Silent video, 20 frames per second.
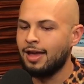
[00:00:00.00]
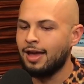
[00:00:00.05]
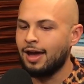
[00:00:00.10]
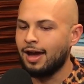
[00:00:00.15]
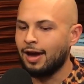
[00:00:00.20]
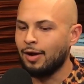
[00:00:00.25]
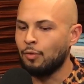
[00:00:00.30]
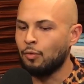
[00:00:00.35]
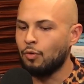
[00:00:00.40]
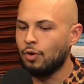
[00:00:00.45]

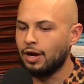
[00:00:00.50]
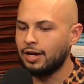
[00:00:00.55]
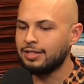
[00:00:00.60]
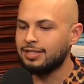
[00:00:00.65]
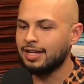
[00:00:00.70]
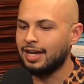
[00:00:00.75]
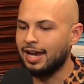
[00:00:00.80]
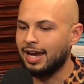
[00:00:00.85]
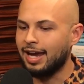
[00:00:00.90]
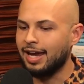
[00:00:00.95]
I want
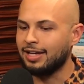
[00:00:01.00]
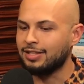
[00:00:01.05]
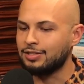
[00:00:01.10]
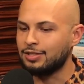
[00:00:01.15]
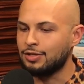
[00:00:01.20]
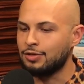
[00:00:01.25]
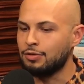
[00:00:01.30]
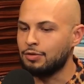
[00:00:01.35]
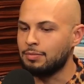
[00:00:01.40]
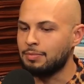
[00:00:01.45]
to ask
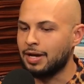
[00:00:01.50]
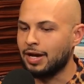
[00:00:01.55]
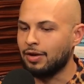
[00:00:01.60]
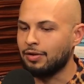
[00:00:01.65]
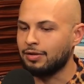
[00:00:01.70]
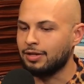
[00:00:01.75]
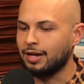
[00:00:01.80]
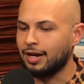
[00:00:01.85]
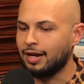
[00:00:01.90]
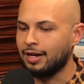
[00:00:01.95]
you
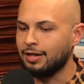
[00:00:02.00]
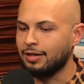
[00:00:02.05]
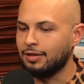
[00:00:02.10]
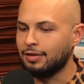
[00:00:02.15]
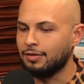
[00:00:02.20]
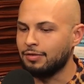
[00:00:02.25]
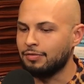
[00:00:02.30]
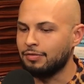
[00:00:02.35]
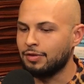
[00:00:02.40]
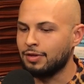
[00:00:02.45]
about kind
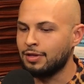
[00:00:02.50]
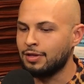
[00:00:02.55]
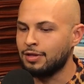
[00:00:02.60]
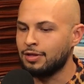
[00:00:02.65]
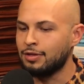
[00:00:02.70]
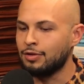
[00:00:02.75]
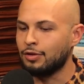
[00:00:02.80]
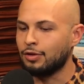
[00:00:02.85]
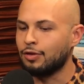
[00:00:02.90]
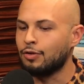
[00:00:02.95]
of
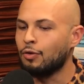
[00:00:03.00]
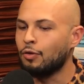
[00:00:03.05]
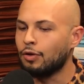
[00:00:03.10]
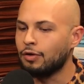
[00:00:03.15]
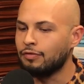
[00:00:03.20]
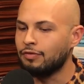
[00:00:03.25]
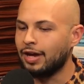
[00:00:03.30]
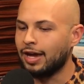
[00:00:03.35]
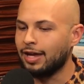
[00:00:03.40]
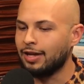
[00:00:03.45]
your core
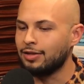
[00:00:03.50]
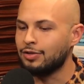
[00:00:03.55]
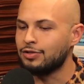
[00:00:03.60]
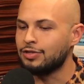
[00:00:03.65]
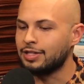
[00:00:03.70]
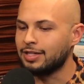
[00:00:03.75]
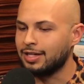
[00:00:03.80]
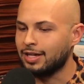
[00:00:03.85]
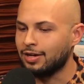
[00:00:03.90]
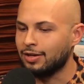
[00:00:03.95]
values
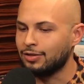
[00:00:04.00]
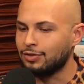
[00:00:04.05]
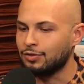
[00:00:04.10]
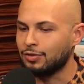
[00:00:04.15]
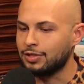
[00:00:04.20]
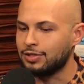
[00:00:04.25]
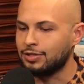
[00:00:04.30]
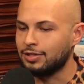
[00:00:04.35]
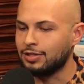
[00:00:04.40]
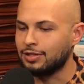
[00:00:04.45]
and
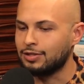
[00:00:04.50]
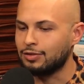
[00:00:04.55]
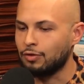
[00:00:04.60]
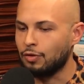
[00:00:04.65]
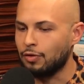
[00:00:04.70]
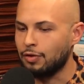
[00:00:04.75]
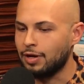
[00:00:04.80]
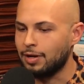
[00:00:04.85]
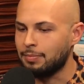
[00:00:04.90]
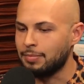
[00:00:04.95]
characteristics
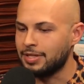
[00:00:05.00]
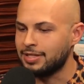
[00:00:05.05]
growing up.